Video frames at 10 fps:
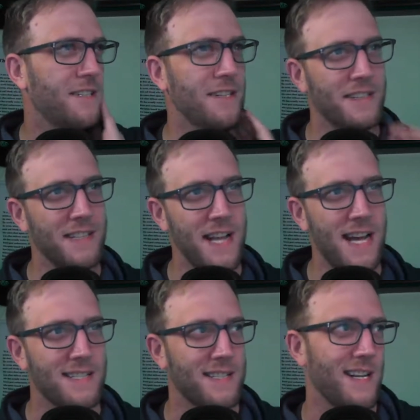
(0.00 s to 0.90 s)

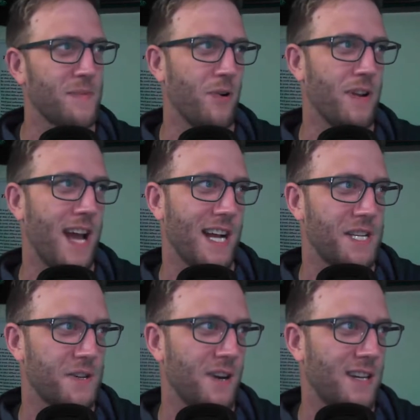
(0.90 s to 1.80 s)
Goodness, that's pretty
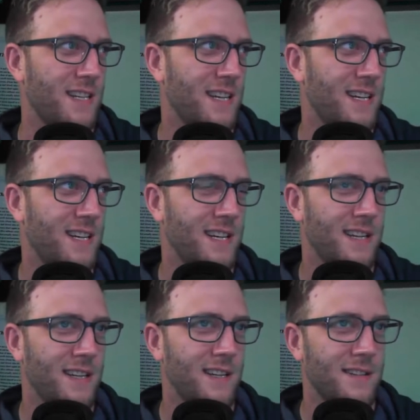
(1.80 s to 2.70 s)
extra.
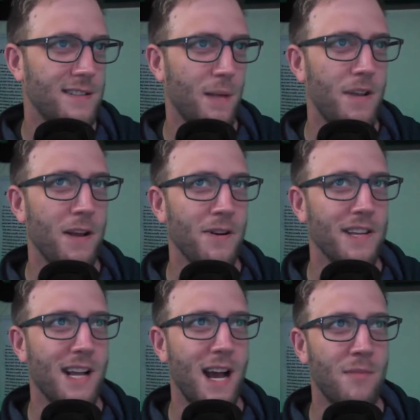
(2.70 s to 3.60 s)
Let me know in
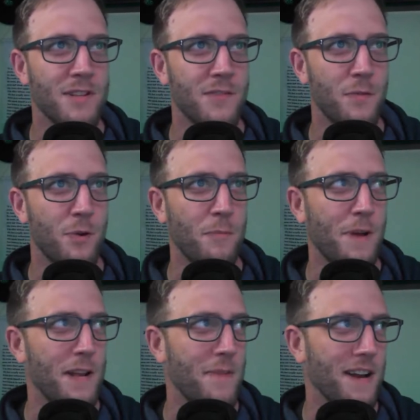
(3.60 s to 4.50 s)
the comments if you put
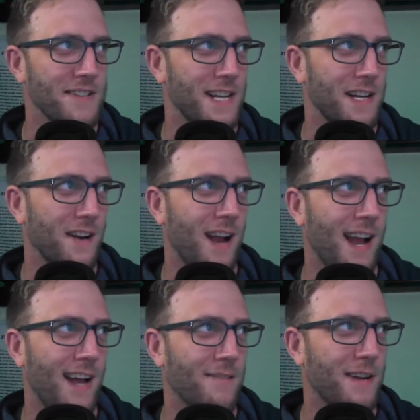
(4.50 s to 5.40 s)
mini medals on your
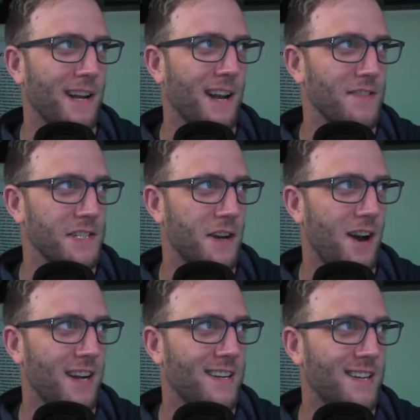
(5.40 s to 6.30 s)
hat. We got to have a
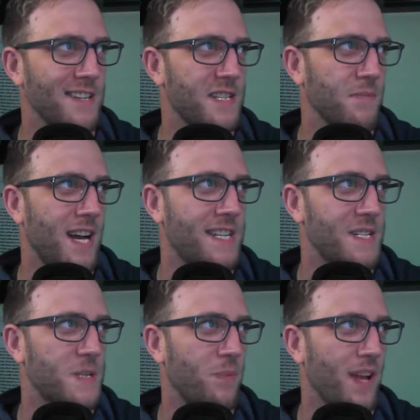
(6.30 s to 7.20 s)
talk. Custom
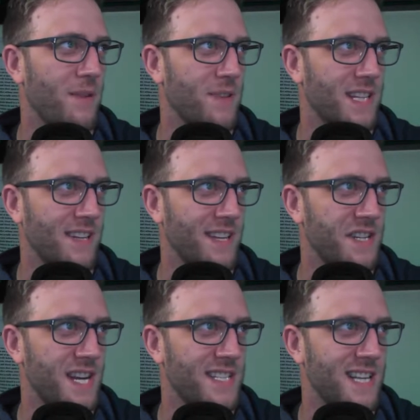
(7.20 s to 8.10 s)
license plate with the
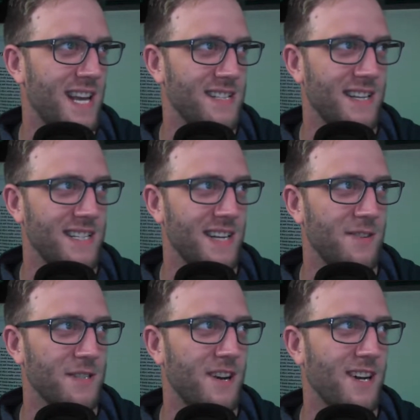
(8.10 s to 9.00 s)
cliche sayings like
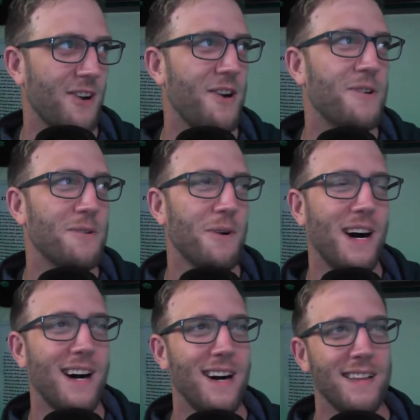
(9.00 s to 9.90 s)
devil dog or hoo
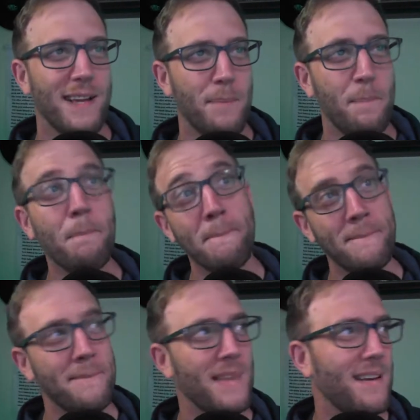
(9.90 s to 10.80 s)
on them.
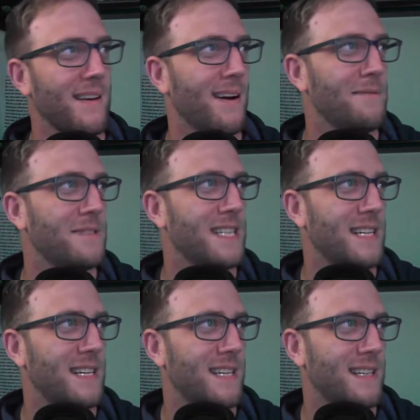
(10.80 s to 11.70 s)
Yep.
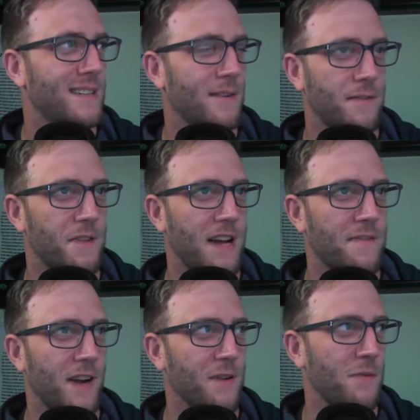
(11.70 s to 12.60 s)
Or fly
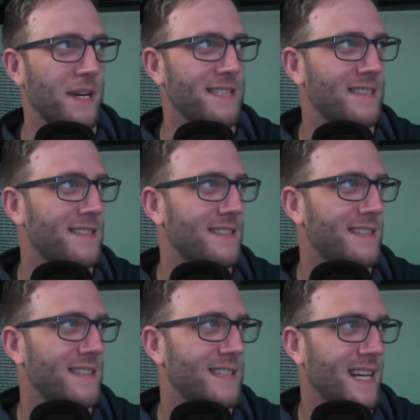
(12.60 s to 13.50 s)
fight win.
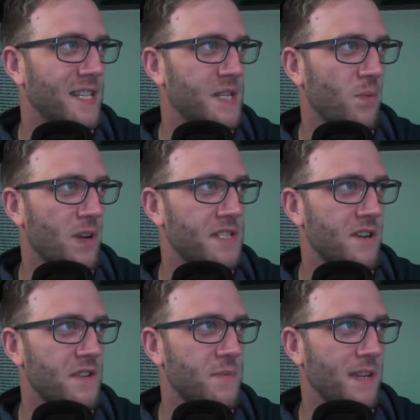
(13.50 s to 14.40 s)
At least one
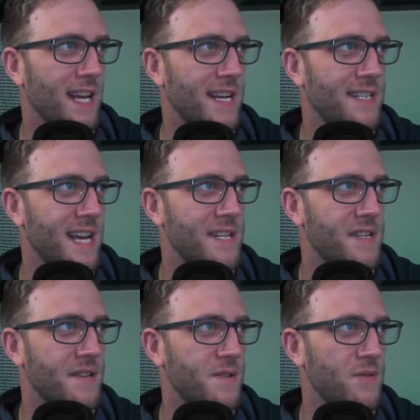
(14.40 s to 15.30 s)
service related
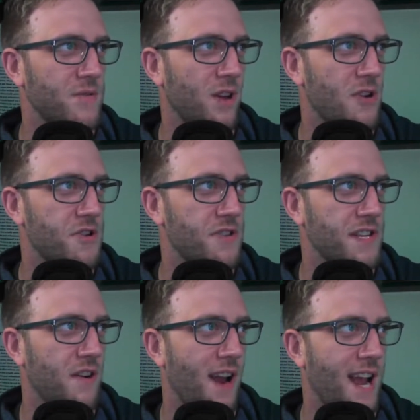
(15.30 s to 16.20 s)
tattoo larger
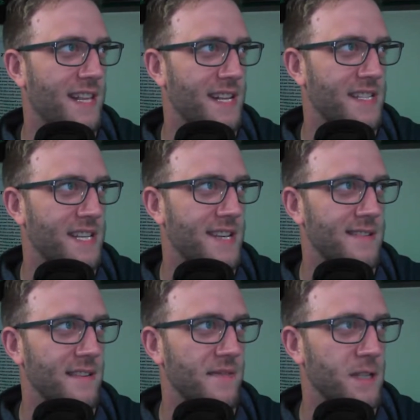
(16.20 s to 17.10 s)
than your hand that is
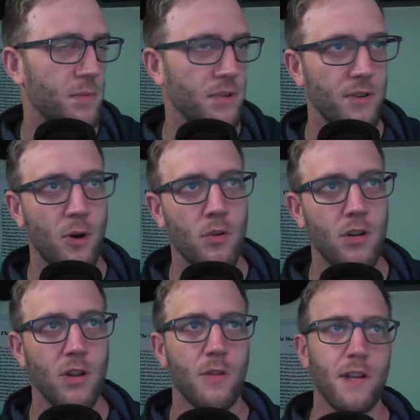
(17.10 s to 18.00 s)
easily visible in normal
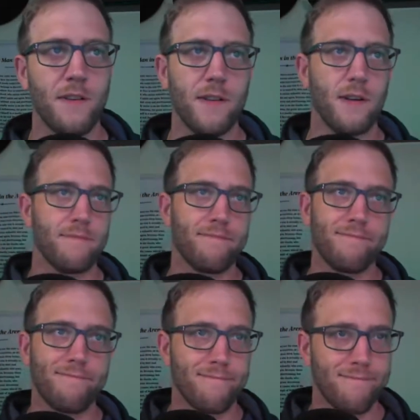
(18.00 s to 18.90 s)
clothing. Dude,
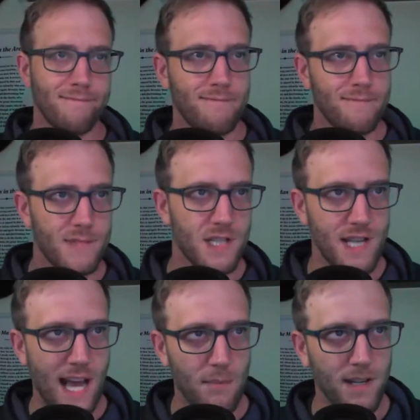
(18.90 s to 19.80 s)
just
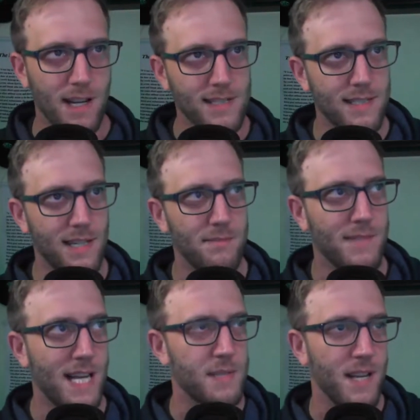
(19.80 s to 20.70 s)
at me next time.
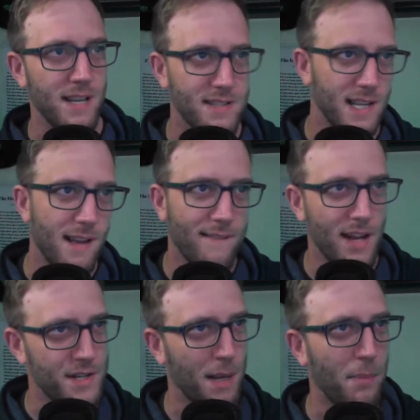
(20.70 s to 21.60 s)
That's me. See,
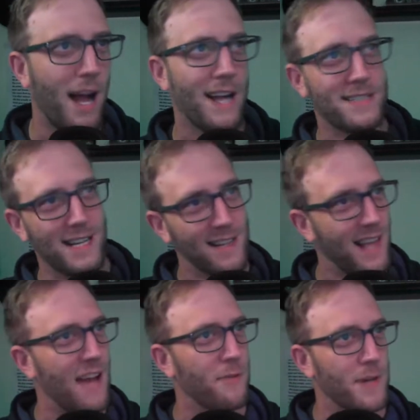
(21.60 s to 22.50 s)
I check a box. I can
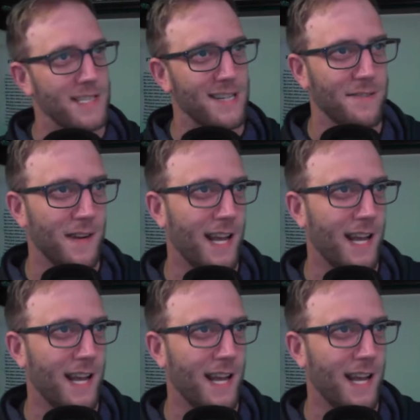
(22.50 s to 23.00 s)
laugh at myself.